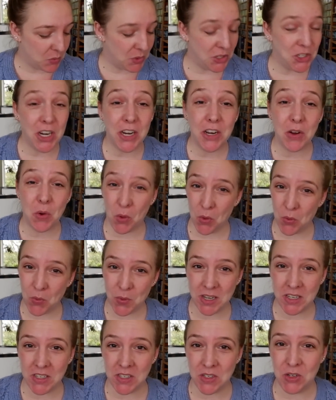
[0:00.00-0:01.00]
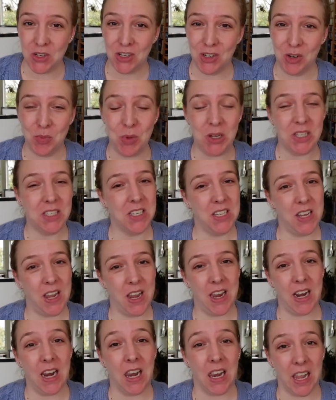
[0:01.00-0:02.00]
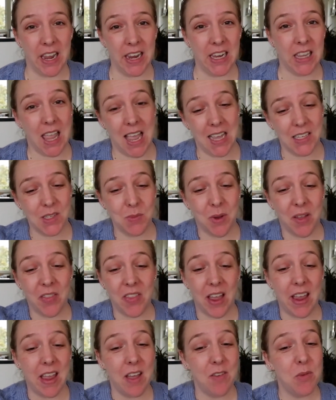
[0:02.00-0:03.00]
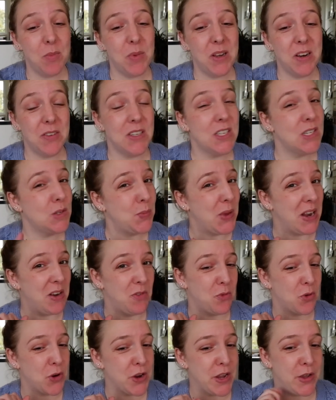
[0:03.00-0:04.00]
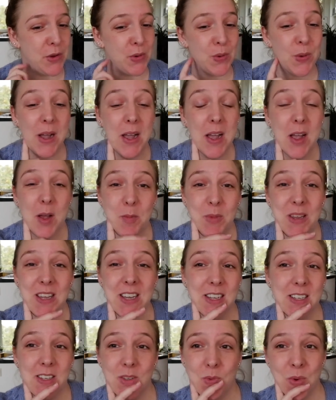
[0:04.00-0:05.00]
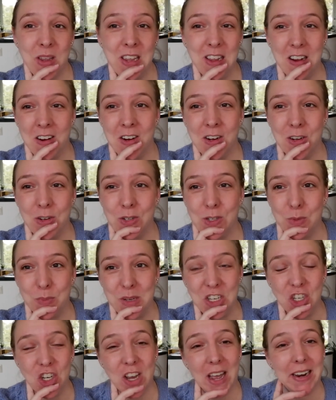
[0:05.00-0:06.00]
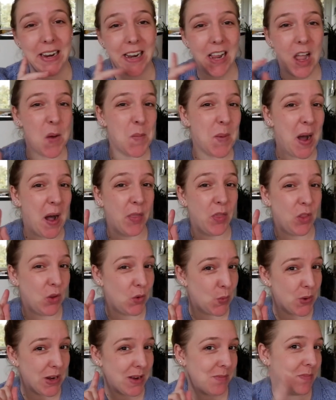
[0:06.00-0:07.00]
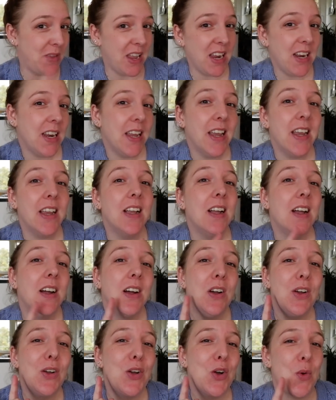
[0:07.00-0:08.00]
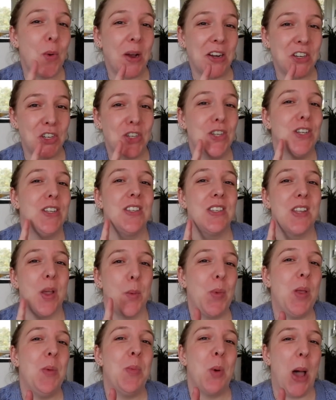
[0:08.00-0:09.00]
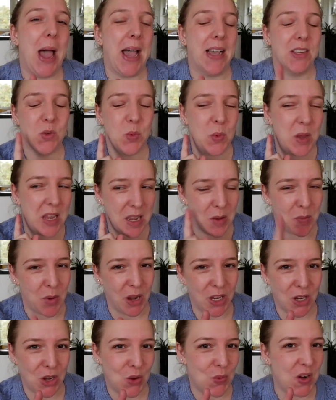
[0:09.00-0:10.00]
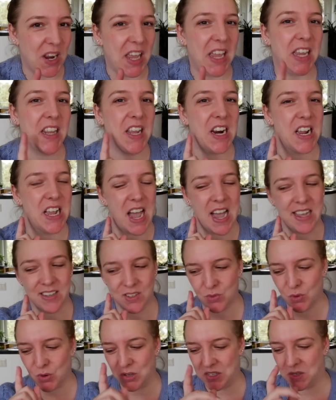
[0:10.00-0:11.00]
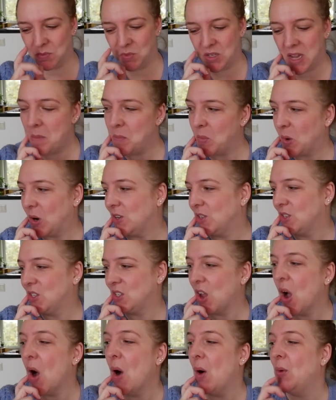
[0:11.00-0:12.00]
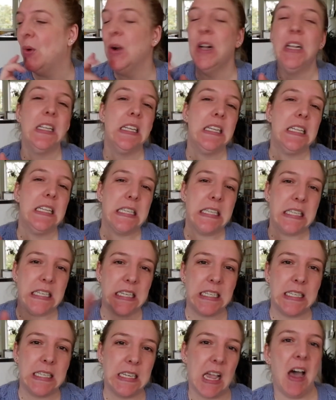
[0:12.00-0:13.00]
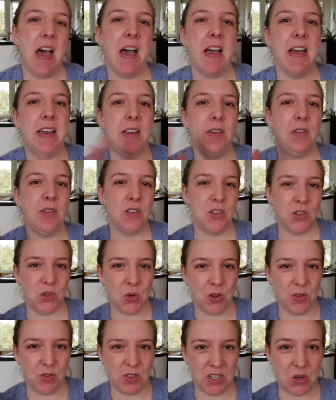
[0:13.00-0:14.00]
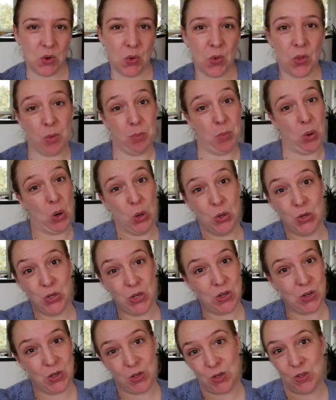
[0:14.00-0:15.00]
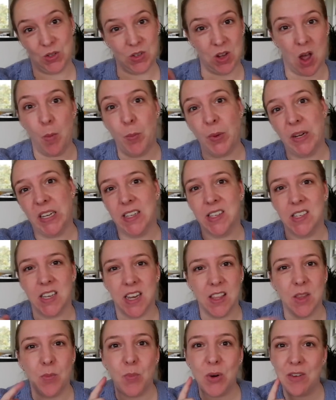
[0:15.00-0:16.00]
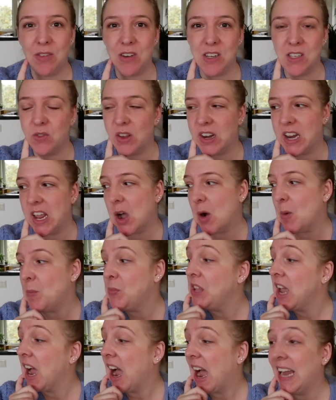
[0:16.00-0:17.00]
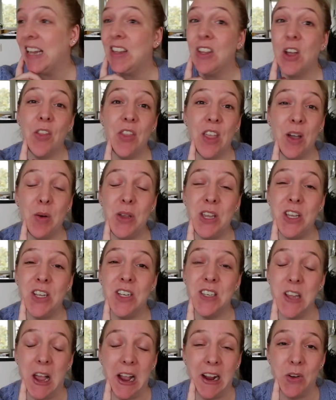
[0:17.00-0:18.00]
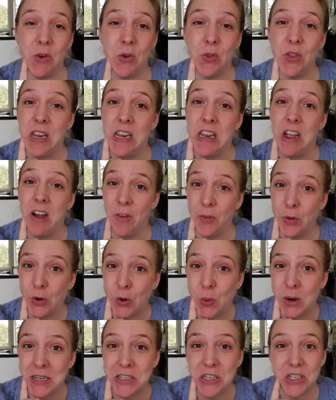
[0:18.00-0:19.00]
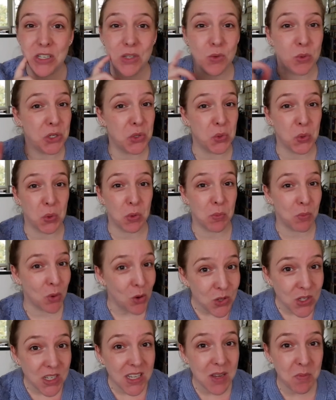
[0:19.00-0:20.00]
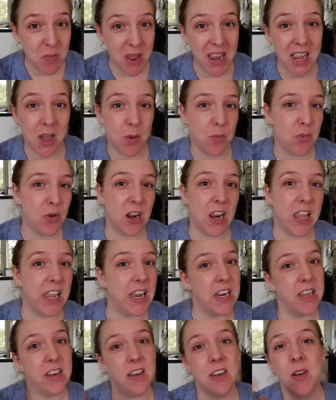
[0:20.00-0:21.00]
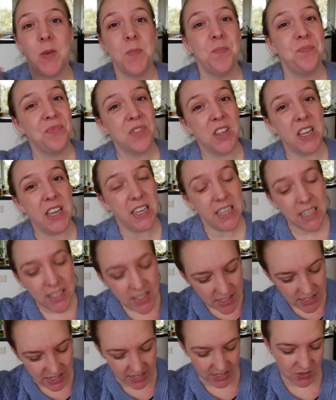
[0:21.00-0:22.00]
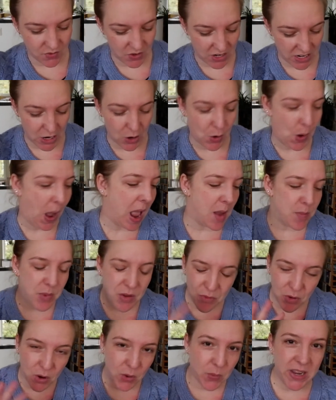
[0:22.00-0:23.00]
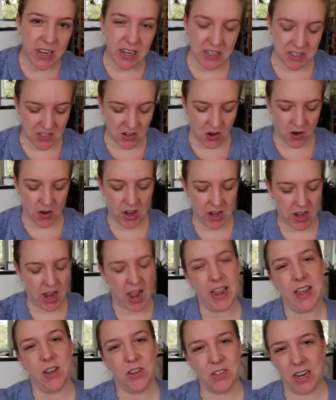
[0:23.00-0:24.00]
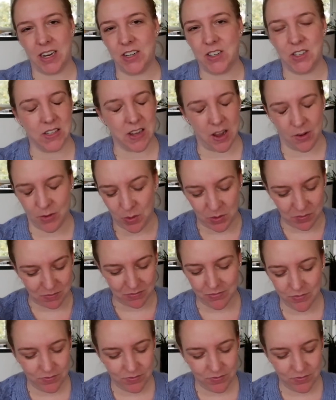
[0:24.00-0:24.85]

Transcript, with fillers: which I always do, but today, like last month, I have a bit of a spin for you because we are going to be chatting about the remaining questions that people asked me in my Q&A that I asked for in September. So since I sort of did all the personal topics in the previous video, I thought that we could tackle the other questions which were mostly makeup related in today's video. And before we get started, I, I just have to